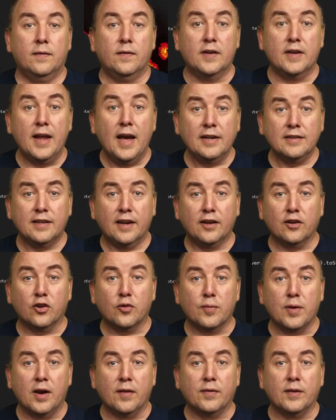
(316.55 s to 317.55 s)
The next
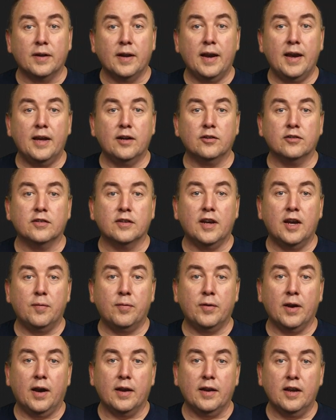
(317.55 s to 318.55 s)
handler method handles the
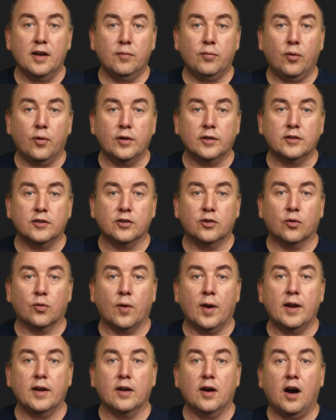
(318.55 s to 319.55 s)
API endpoint to
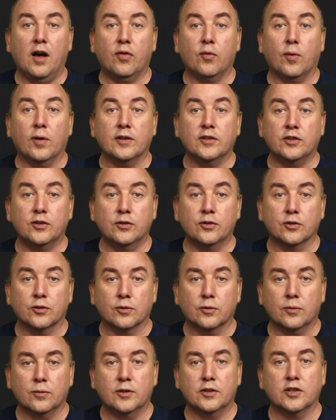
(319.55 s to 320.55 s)
create an authorized
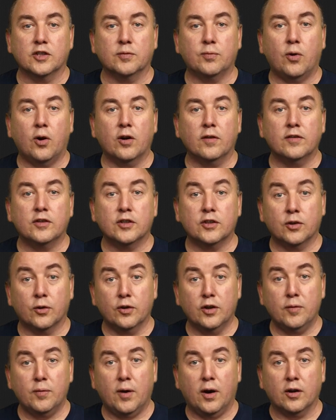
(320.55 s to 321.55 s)
user, which is part of the
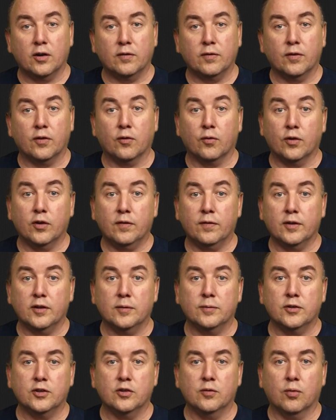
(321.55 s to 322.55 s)
security model for the real
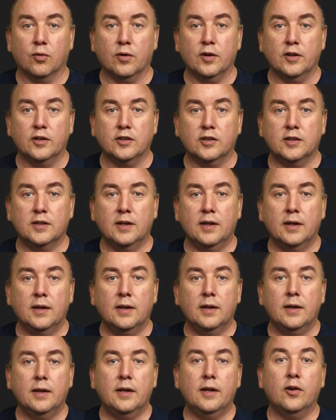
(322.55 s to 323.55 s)
Philips Hue bridge.
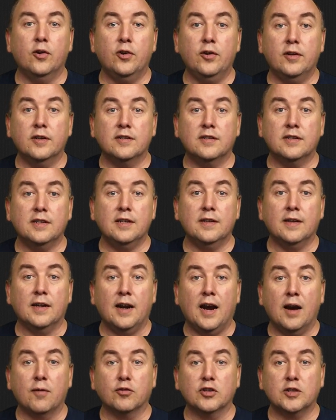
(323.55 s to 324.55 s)
Here you can see that
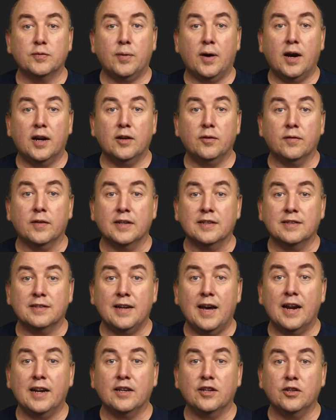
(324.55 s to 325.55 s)
I'm responding with a
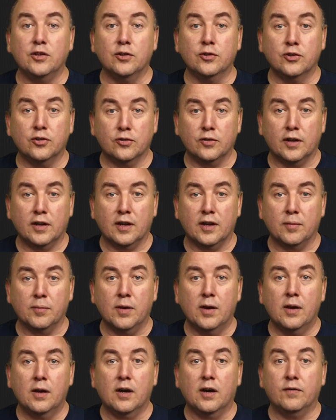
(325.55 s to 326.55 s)
static username
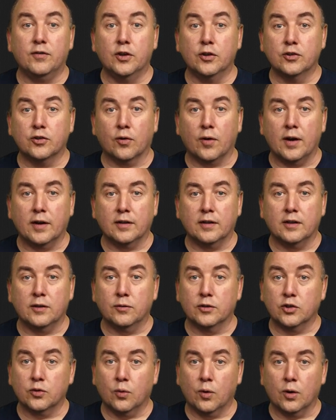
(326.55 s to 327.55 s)
of user ID,
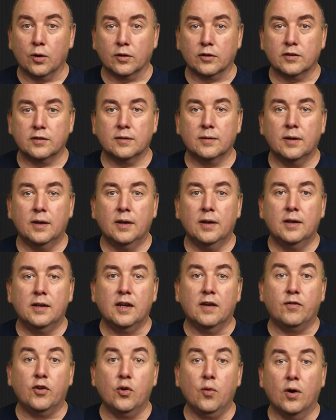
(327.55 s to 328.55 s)
which works.
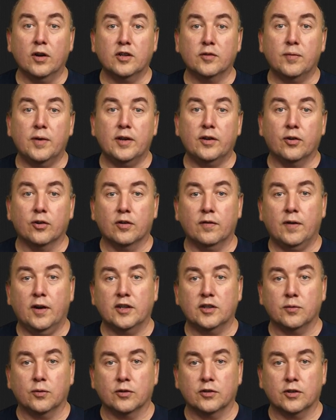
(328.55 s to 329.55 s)
If you want to make your
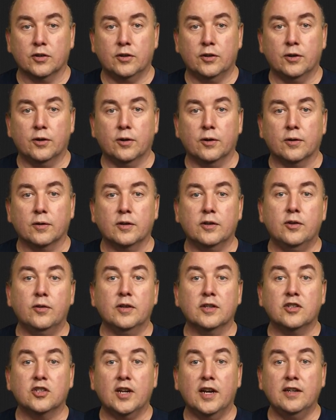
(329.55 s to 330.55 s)
device more secure, you
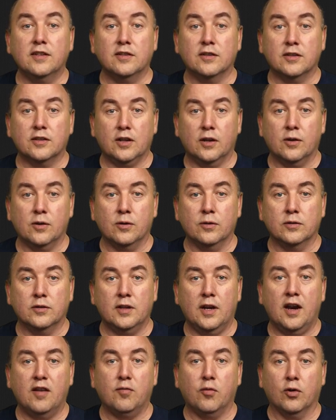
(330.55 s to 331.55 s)
can change this code
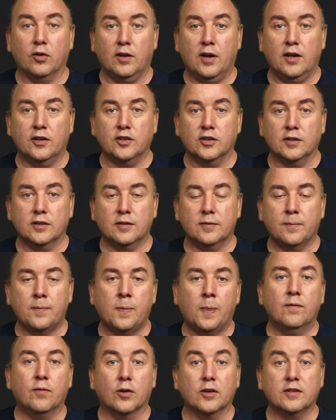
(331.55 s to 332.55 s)
to have more logic.
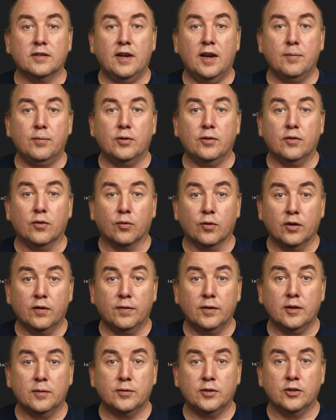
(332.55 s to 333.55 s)
For example, the real
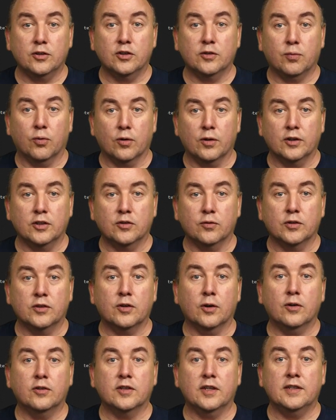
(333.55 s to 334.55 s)
Philips Hue bridge
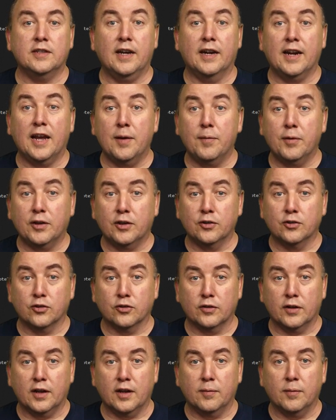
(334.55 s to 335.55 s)
returns a dynamic
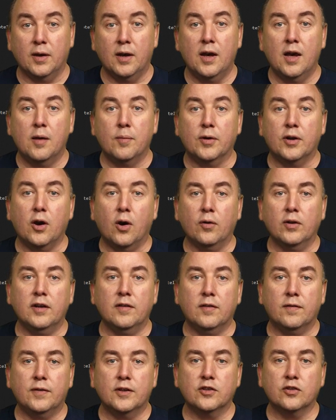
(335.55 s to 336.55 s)
username, but only
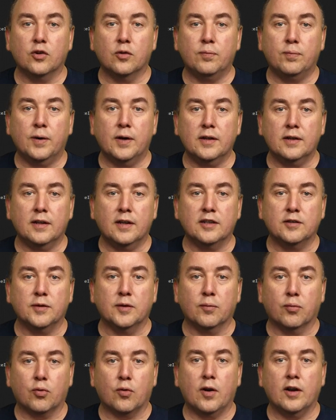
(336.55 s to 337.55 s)
if the physical button has
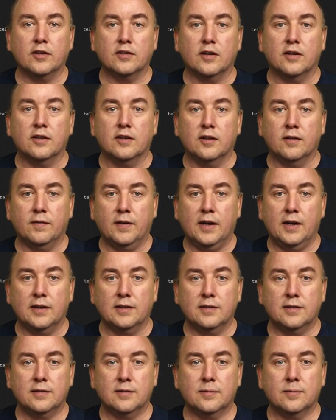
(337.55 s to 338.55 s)
been pressed on the
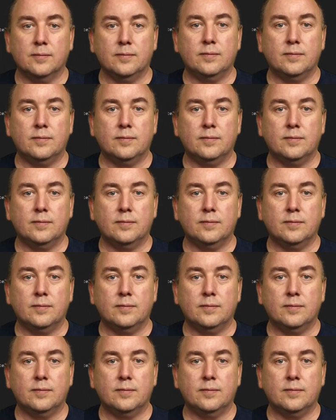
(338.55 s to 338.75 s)
device.